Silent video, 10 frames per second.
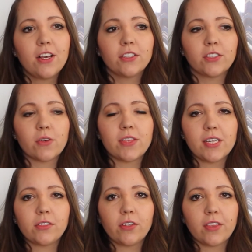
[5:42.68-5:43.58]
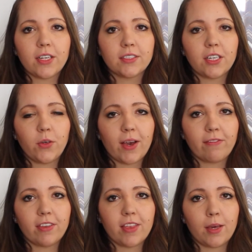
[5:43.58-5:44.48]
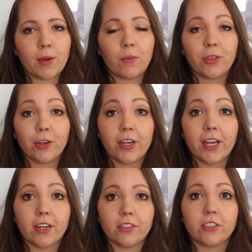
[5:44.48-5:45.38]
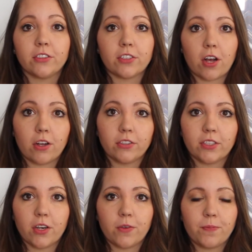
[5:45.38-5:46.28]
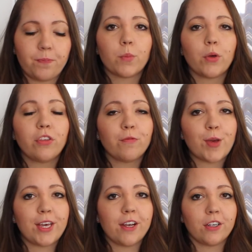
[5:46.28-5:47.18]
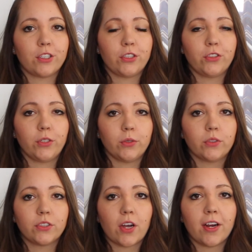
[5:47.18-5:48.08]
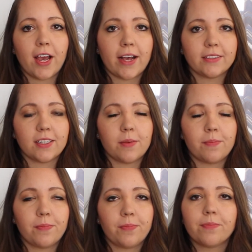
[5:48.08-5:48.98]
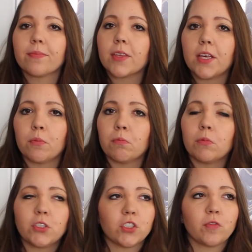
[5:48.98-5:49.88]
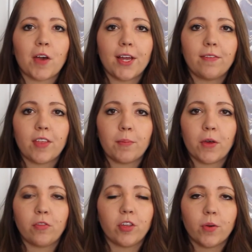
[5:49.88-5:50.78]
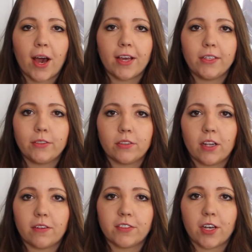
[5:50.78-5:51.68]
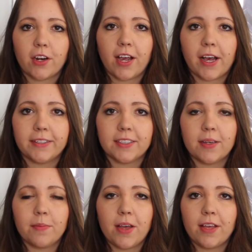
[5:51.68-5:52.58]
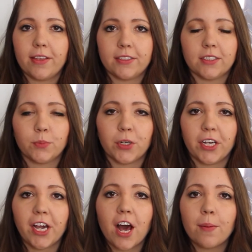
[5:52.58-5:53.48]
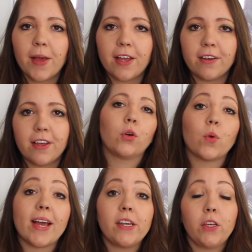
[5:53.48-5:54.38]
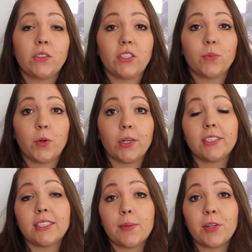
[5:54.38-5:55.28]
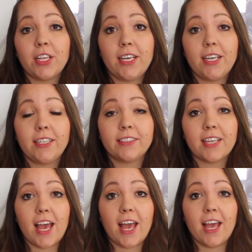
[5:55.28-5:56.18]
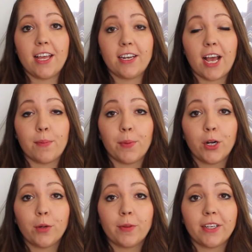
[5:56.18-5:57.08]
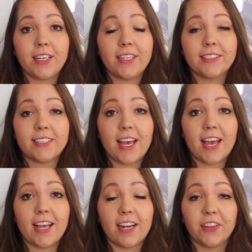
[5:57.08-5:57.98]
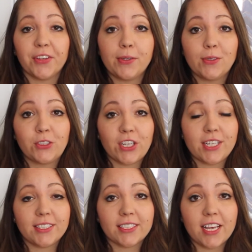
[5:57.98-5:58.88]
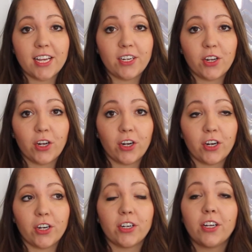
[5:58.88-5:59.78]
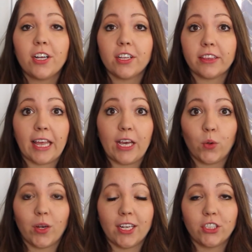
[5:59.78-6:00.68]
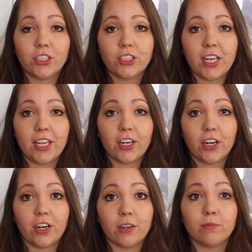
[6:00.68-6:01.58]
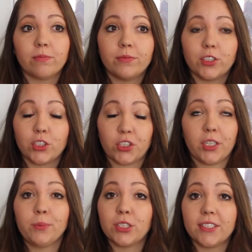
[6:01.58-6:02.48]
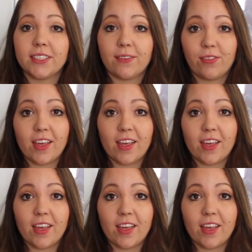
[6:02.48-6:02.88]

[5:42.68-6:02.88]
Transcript: So these are things that you have to think about with your characters also. Both of my characters use sarcasm, which is fine if they both do. I use a lot of sarcasm. This is pretty common. Gwen uses more similes and hyperboles and allusions in her language, in her descriptions of